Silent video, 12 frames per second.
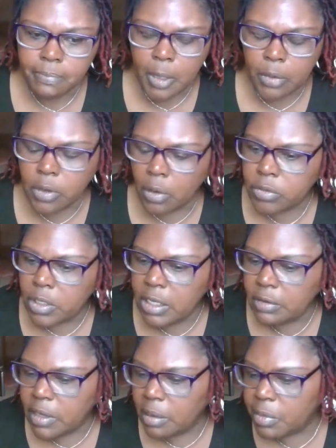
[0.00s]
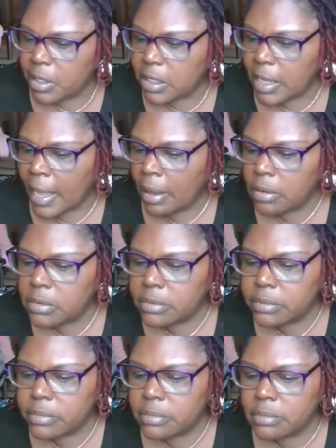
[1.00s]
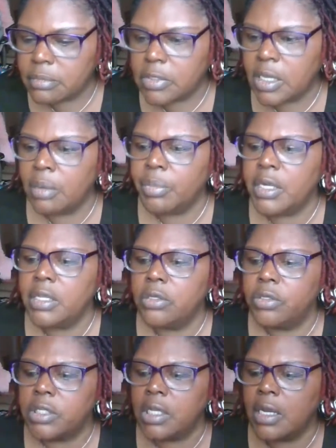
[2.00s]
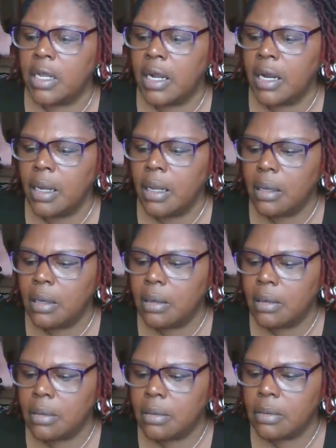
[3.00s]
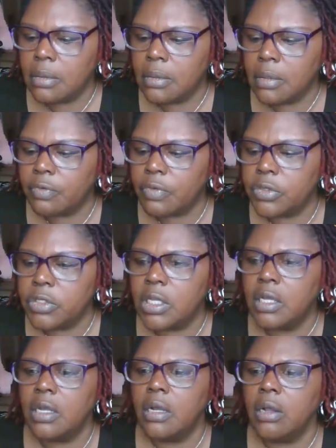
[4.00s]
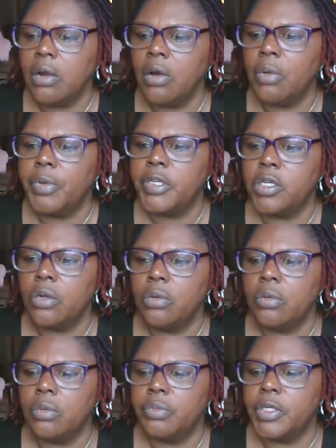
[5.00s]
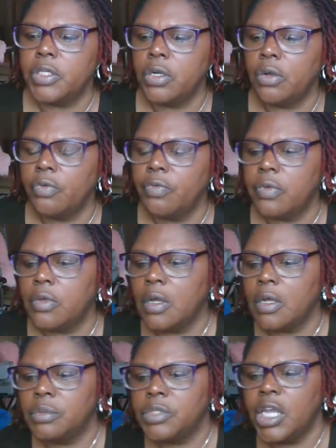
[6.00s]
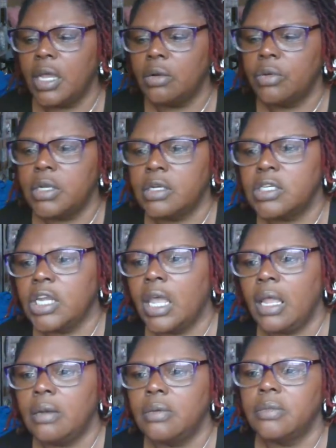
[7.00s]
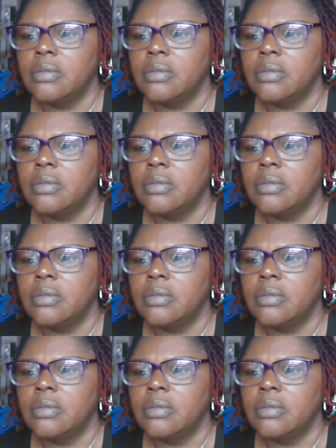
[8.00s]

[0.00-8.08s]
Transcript: And don't leave Kimberly out. Kimberly, you still there? If you still here, girl, put your put your uh, channel in the chat.